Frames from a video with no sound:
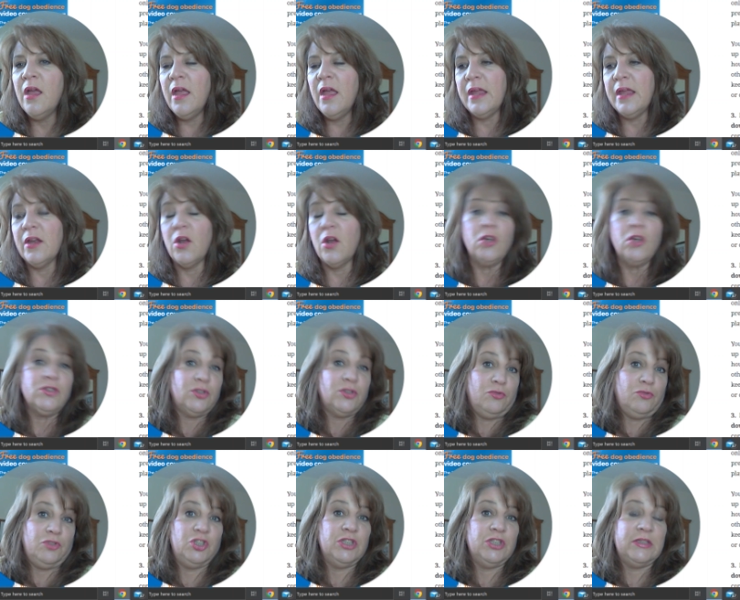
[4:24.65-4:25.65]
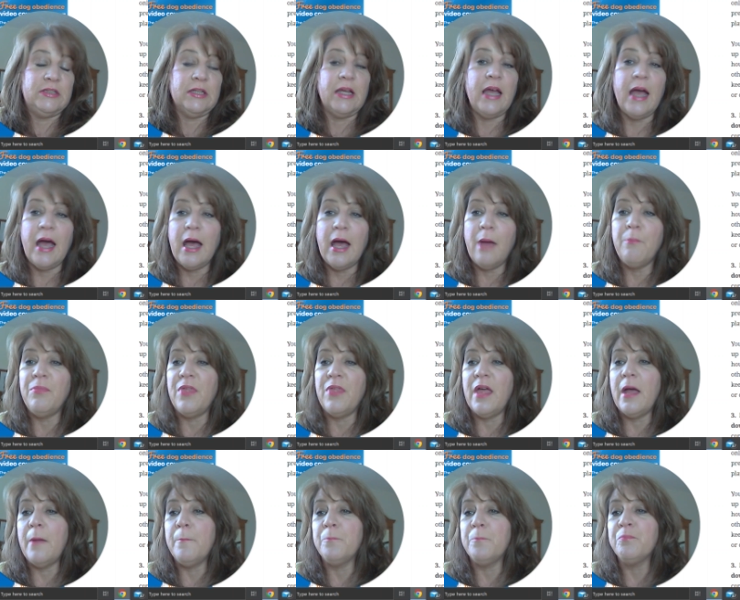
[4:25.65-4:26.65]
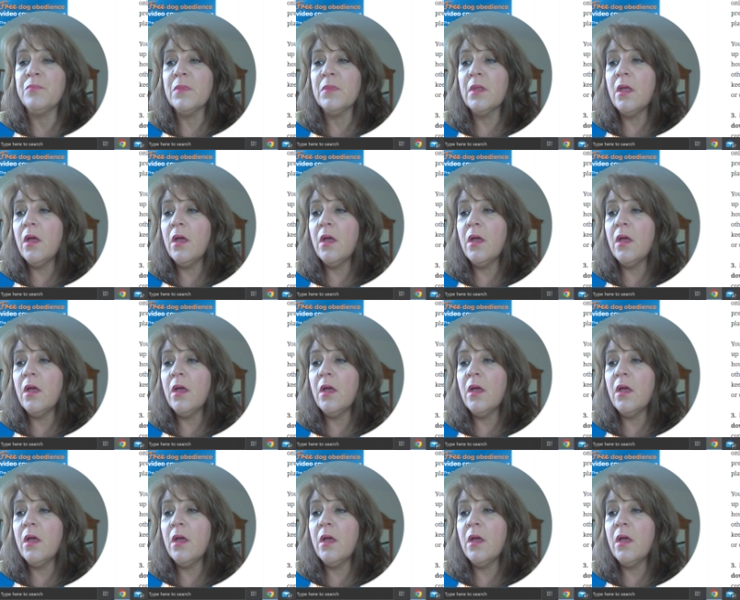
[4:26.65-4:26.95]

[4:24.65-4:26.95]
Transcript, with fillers: and also just to calm them.